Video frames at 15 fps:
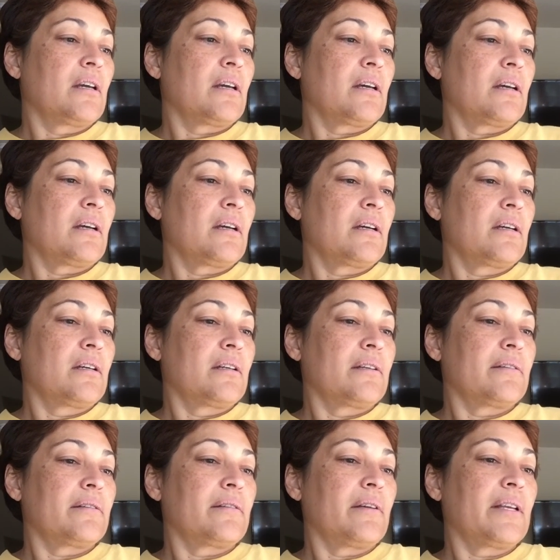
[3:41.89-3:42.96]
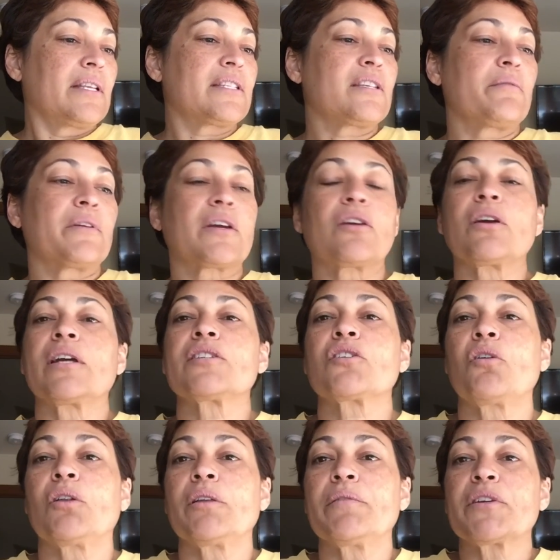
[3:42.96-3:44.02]
It's
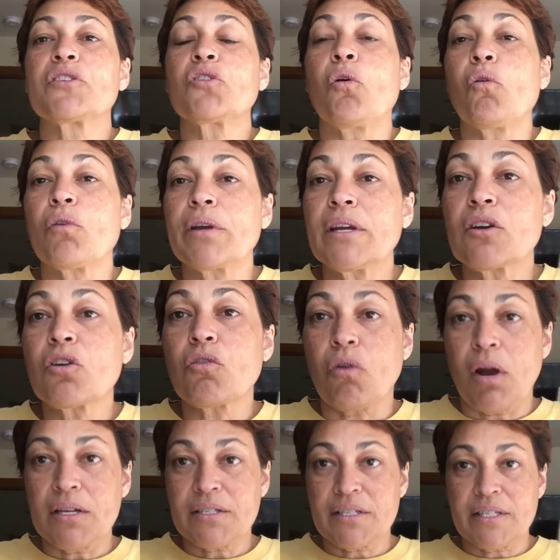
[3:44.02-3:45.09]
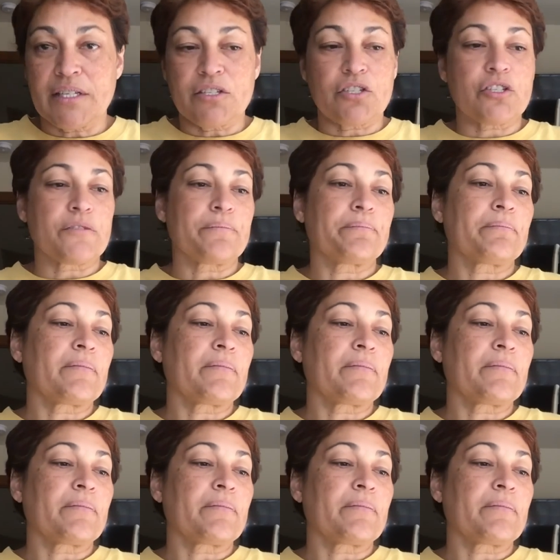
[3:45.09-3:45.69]
called a Victorian cross stitch.